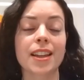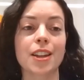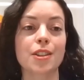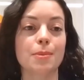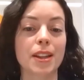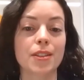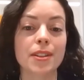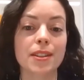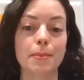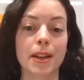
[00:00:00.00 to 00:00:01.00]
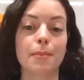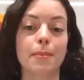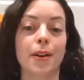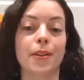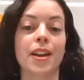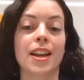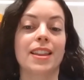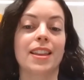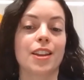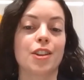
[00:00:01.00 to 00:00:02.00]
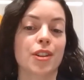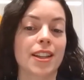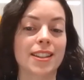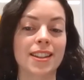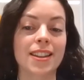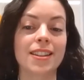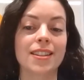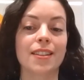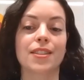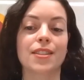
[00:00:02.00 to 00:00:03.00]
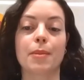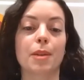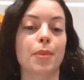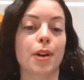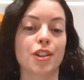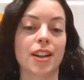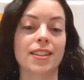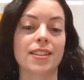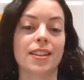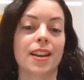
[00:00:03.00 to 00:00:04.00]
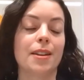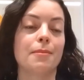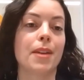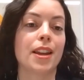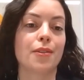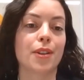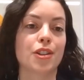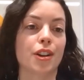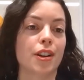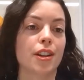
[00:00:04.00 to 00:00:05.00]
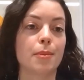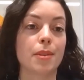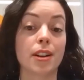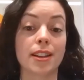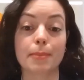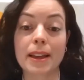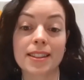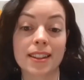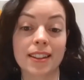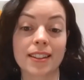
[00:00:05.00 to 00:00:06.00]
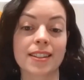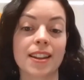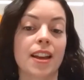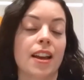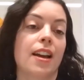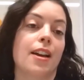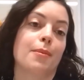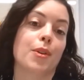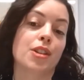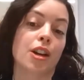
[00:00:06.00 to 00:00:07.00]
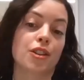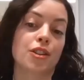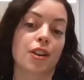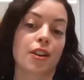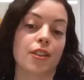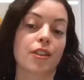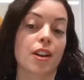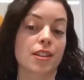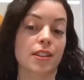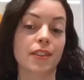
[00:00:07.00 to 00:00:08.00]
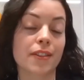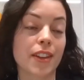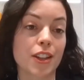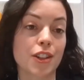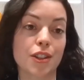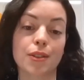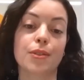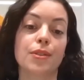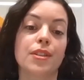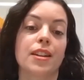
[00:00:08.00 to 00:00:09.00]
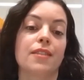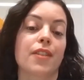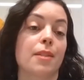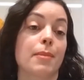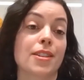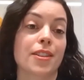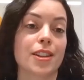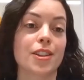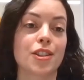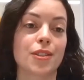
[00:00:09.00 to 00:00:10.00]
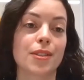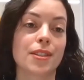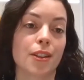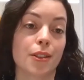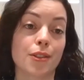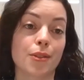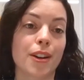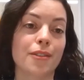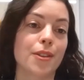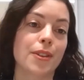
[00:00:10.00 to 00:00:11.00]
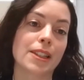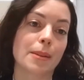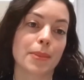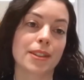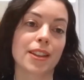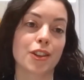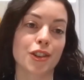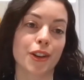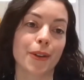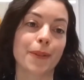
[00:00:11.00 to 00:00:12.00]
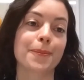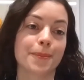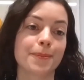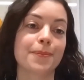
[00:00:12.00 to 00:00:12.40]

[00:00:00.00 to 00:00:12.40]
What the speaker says: Can you speak to us a bit about the intricacies of some of the projects, many of which are community spaces or touch on the cost of living issues and environmental issues? I know there's quite a few examples in the show.